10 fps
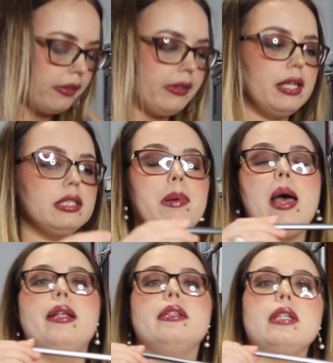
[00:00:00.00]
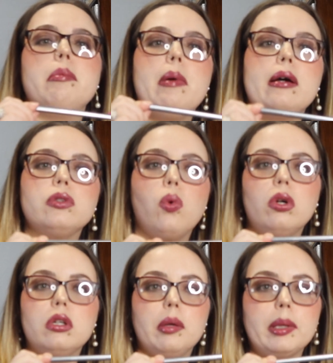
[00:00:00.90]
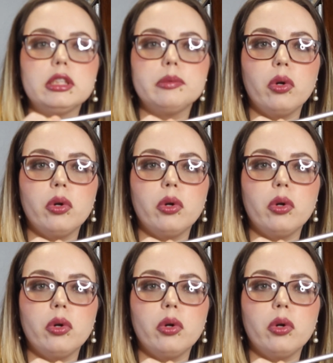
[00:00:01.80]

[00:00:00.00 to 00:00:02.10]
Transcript: These pens, I'm about to order a bunch